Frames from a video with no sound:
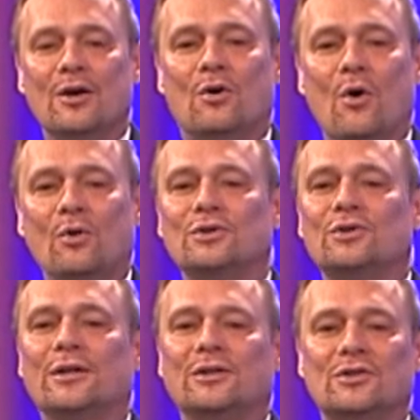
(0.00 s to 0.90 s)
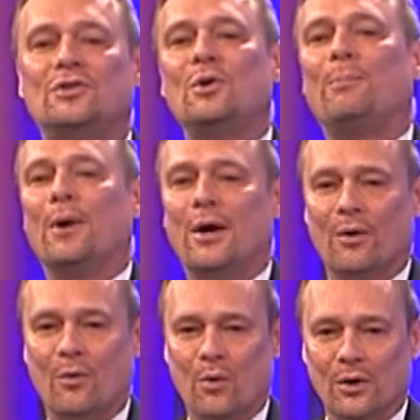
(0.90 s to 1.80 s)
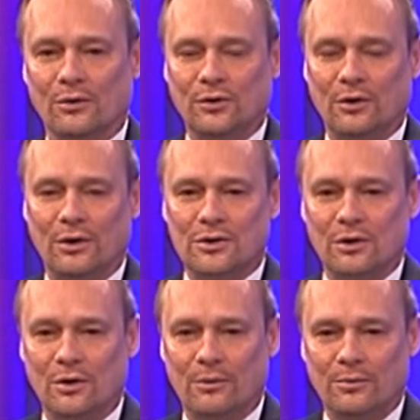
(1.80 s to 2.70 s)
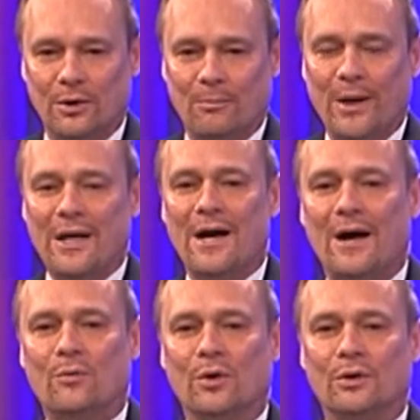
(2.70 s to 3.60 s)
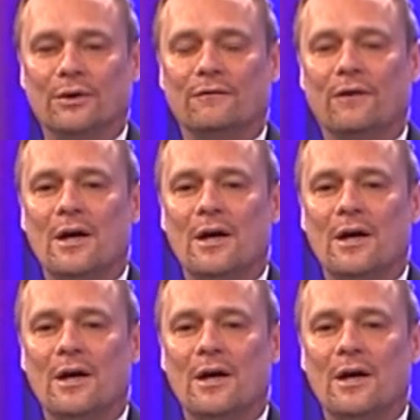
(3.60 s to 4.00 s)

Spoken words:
Gold is like the superhero world to this little peon world of